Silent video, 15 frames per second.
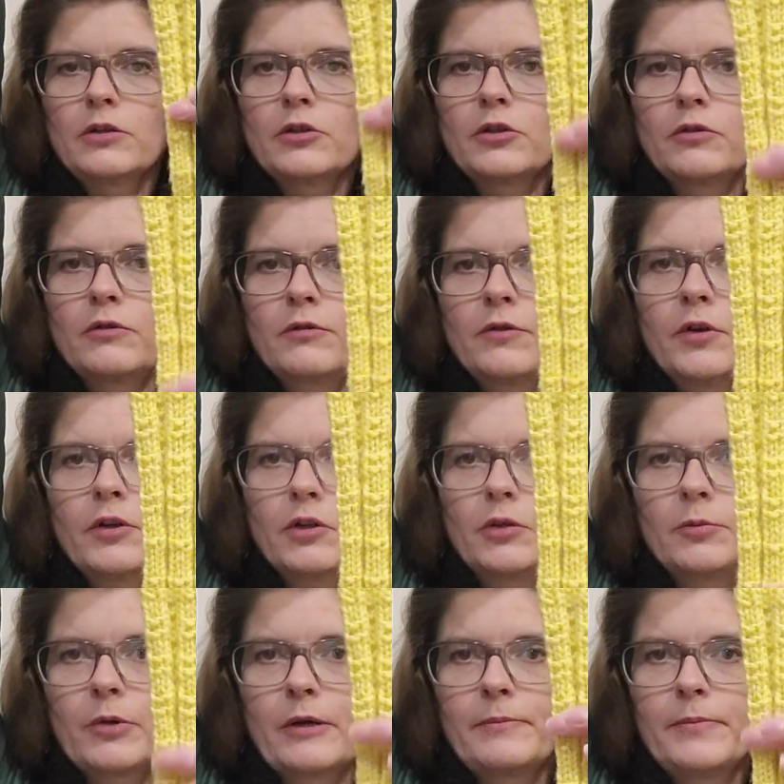to vertical
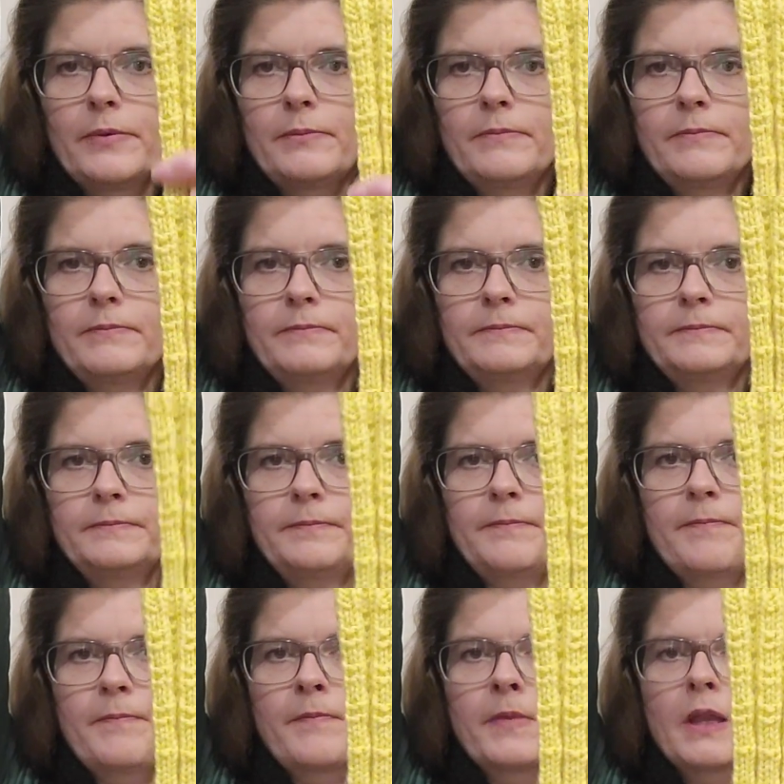rib.
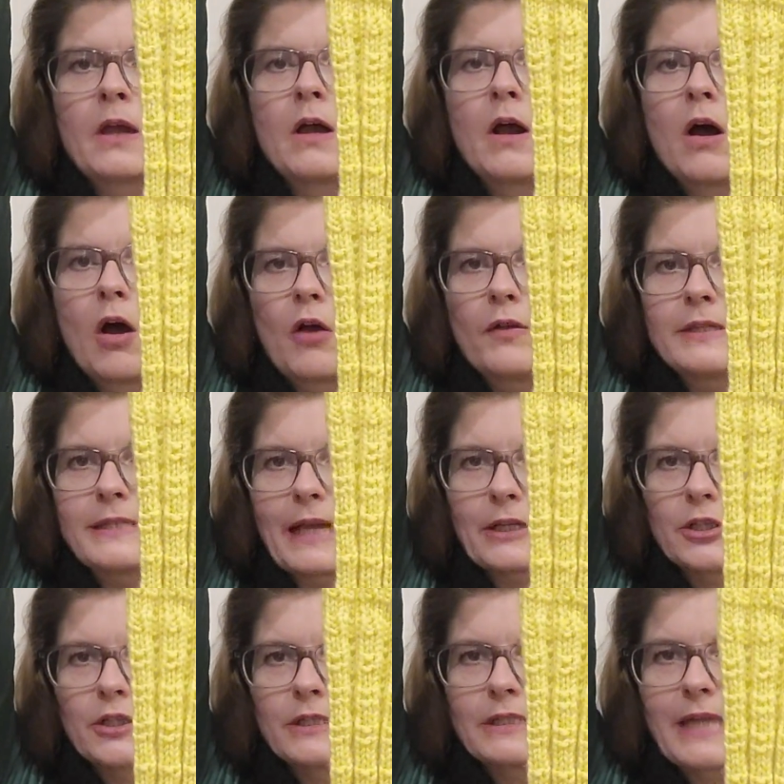All the
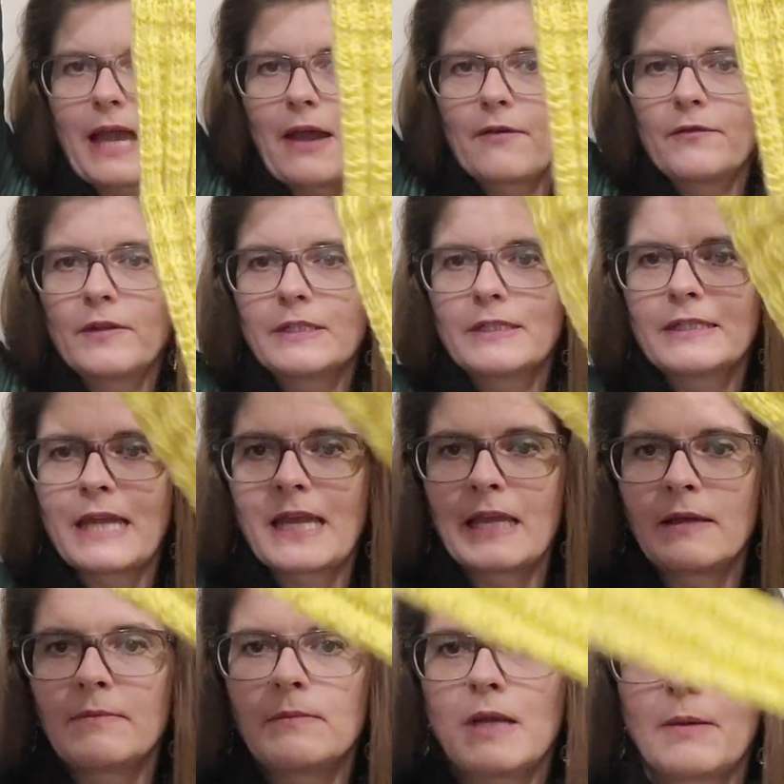sections have the
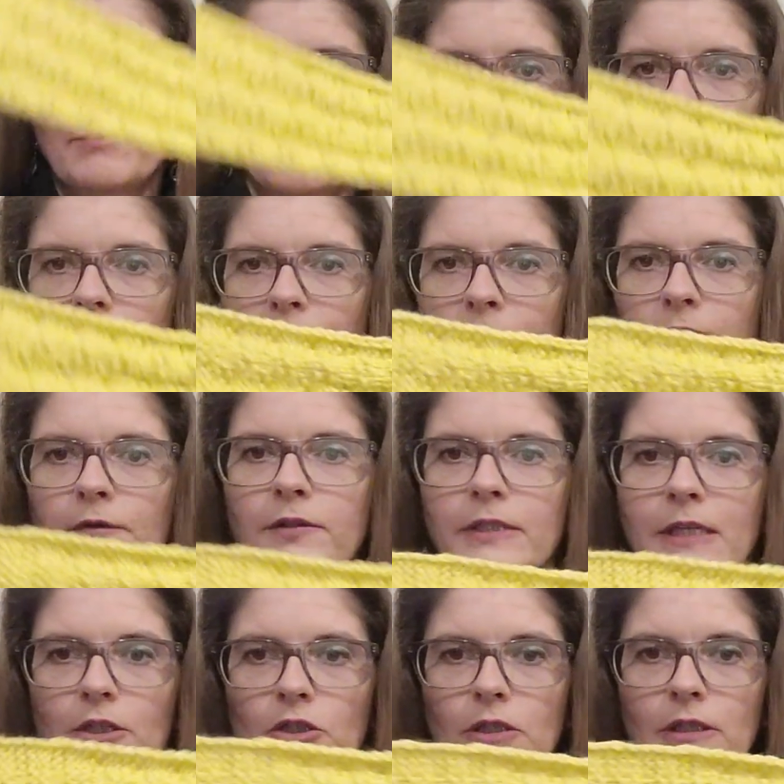same number of
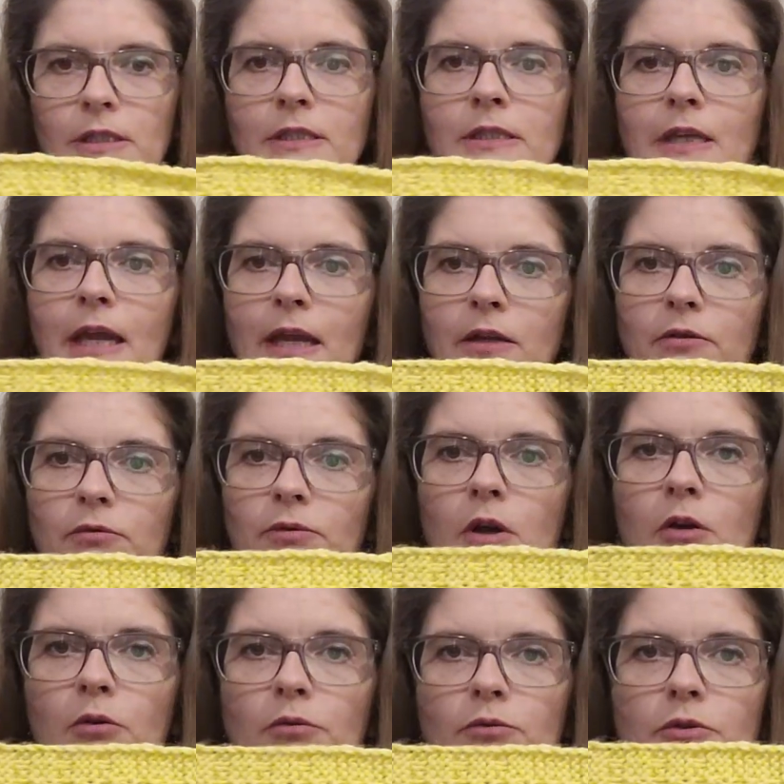stitches and
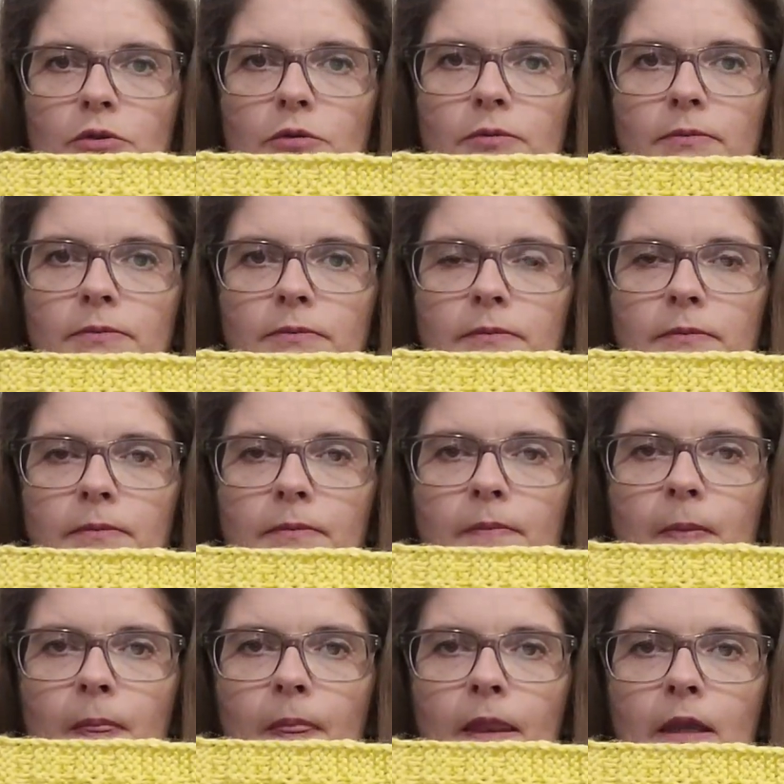rows.
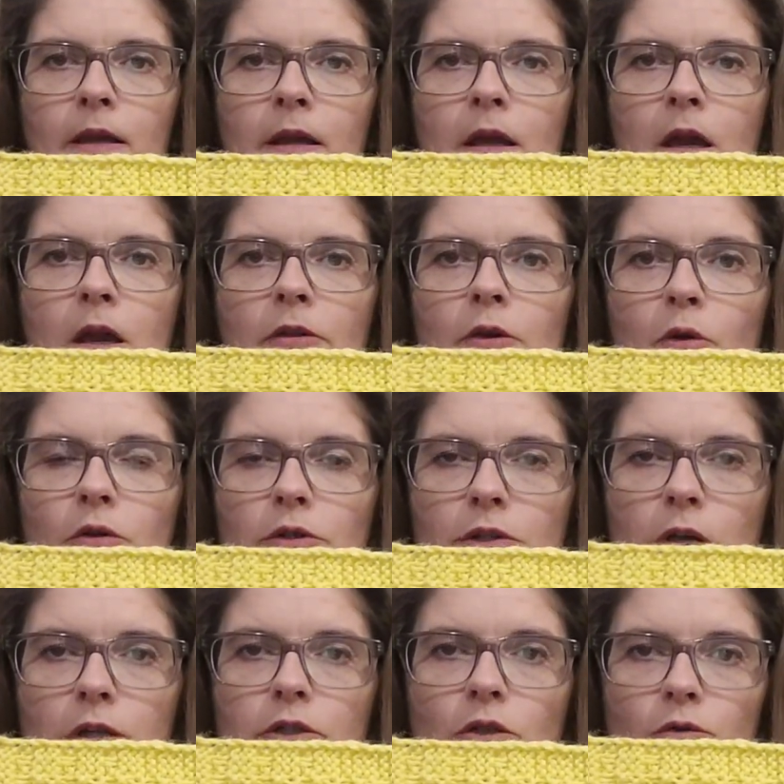The
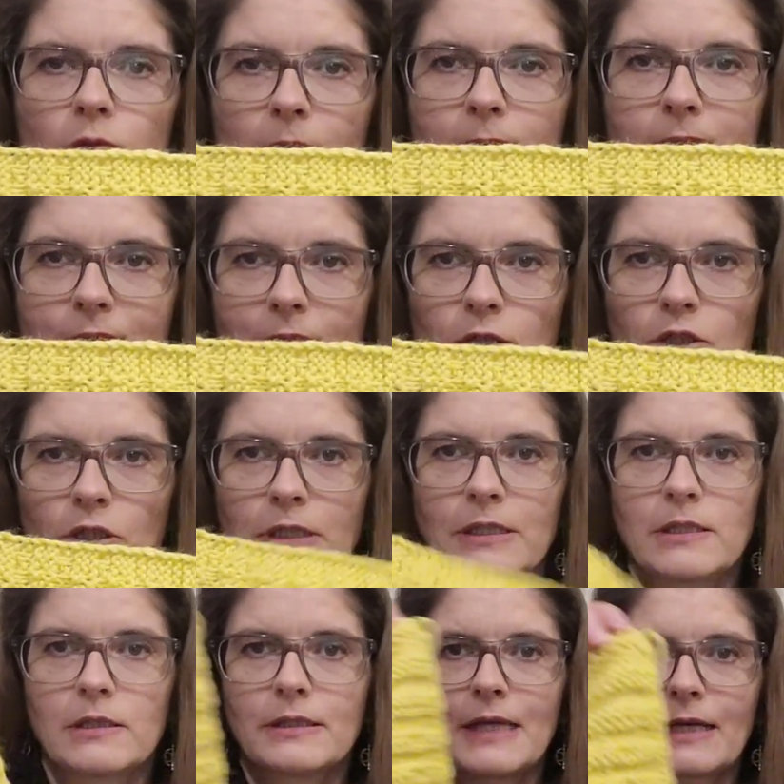horizontal rib
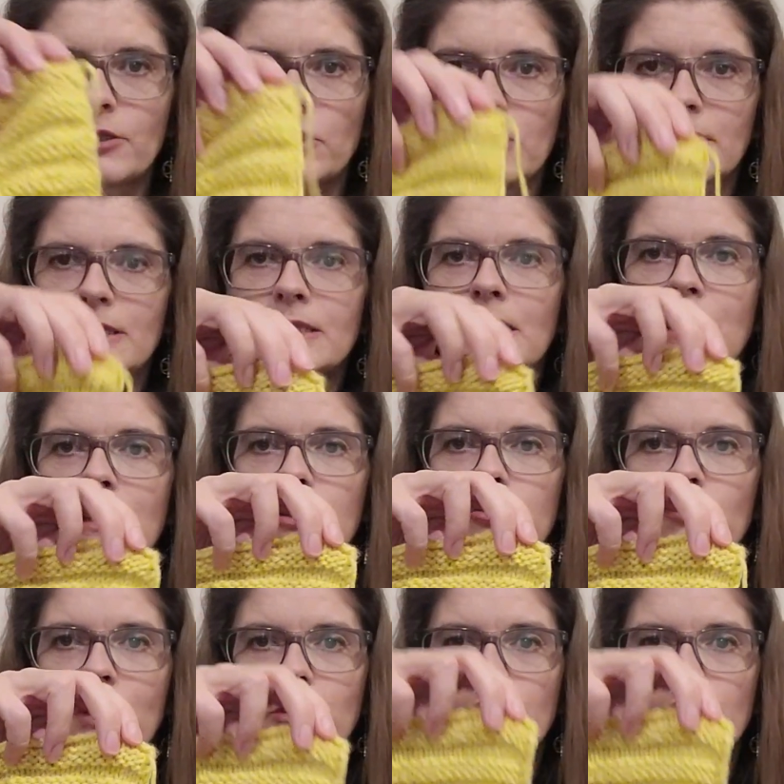sections stretch